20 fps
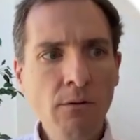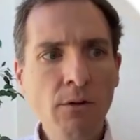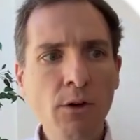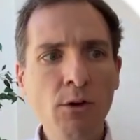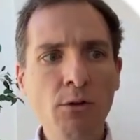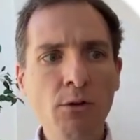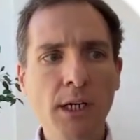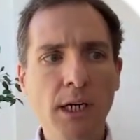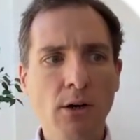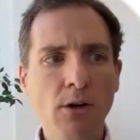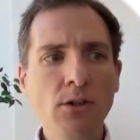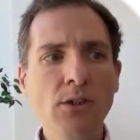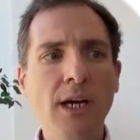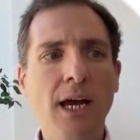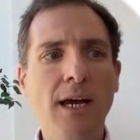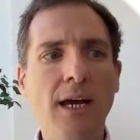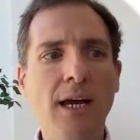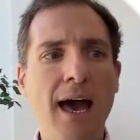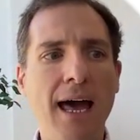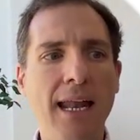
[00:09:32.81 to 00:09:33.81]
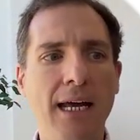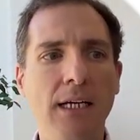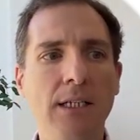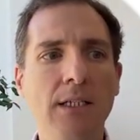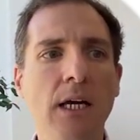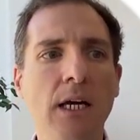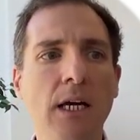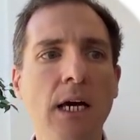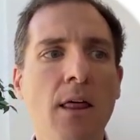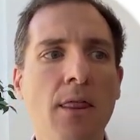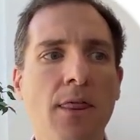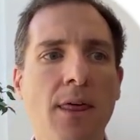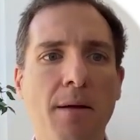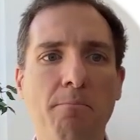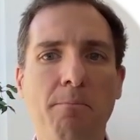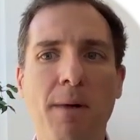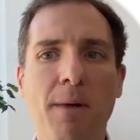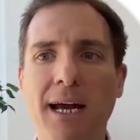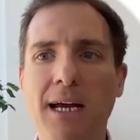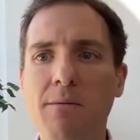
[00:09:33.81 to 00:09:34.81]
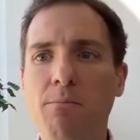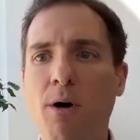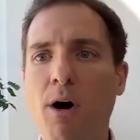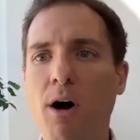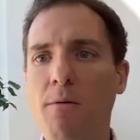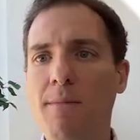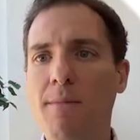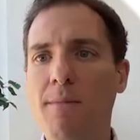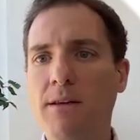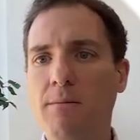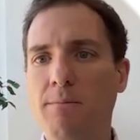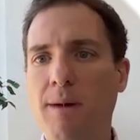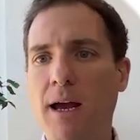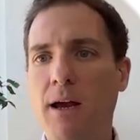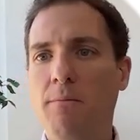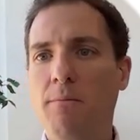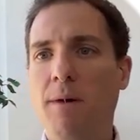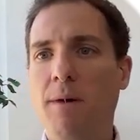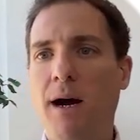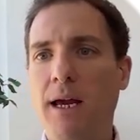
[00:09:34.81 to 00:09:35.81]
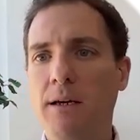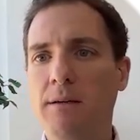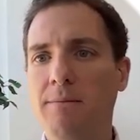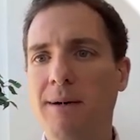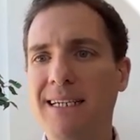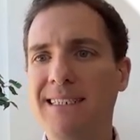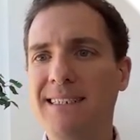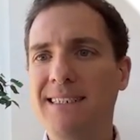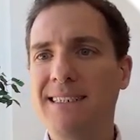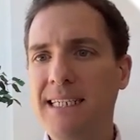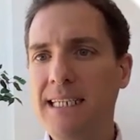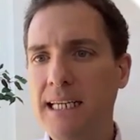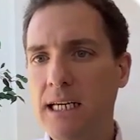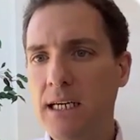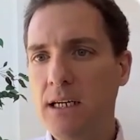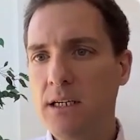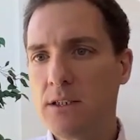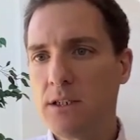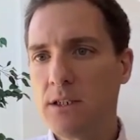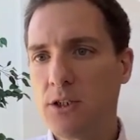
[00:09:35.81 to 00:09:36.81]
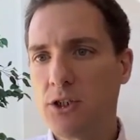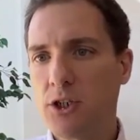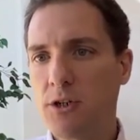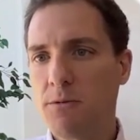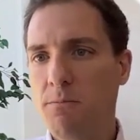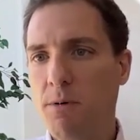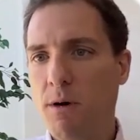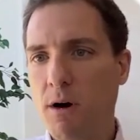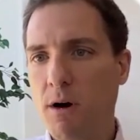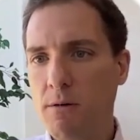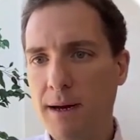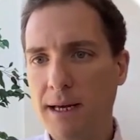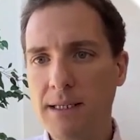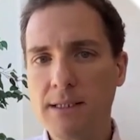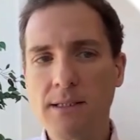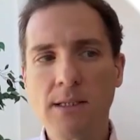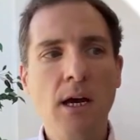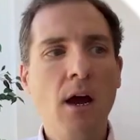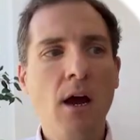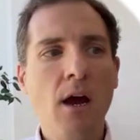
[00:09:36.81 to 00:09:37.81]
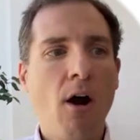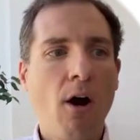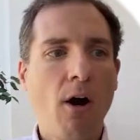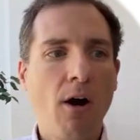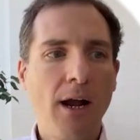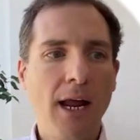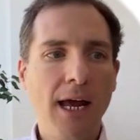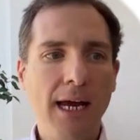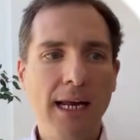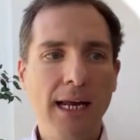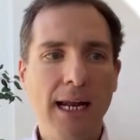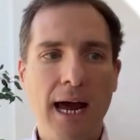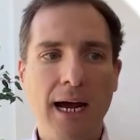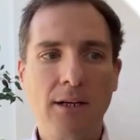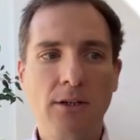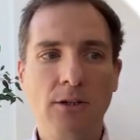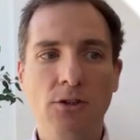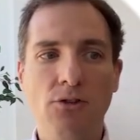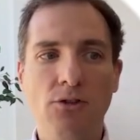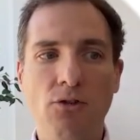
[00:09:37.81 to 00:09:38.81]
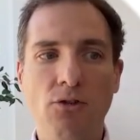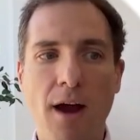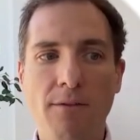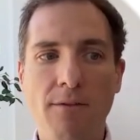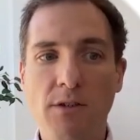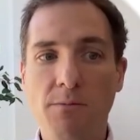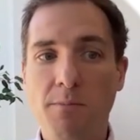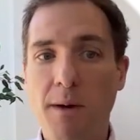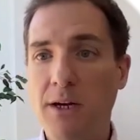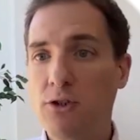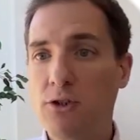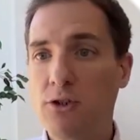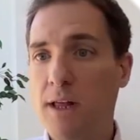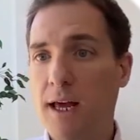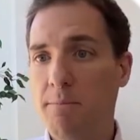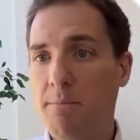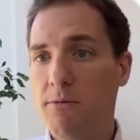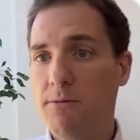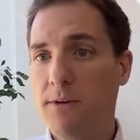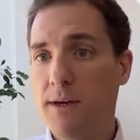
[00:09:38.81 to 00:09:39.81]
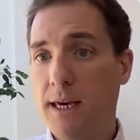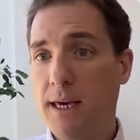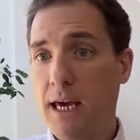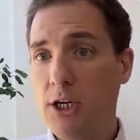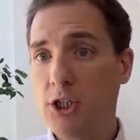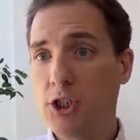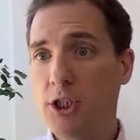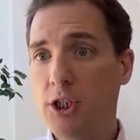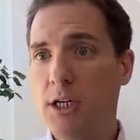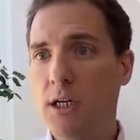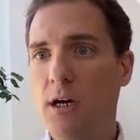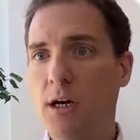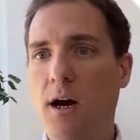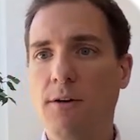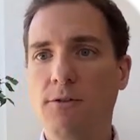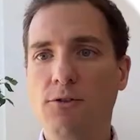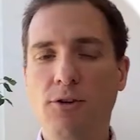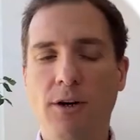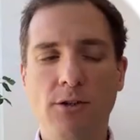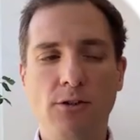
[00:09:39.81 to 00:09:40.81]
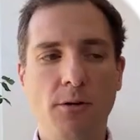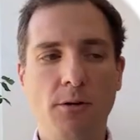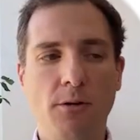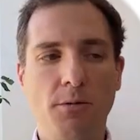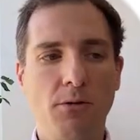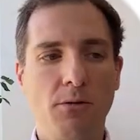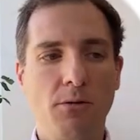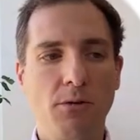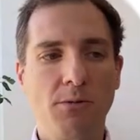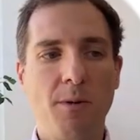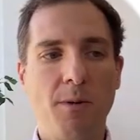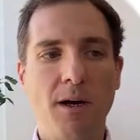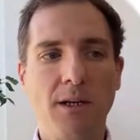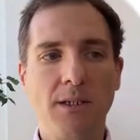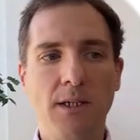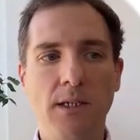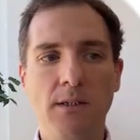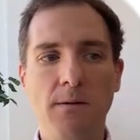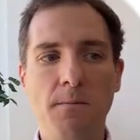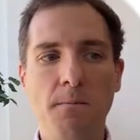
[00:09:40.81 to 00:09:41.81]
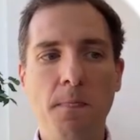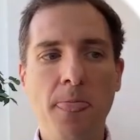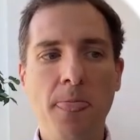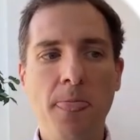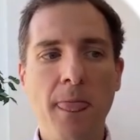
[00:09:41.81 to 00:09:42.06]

few years, and that is that by seeding such compartments, RNA can act to drive spatial amplification of transcriptional responses,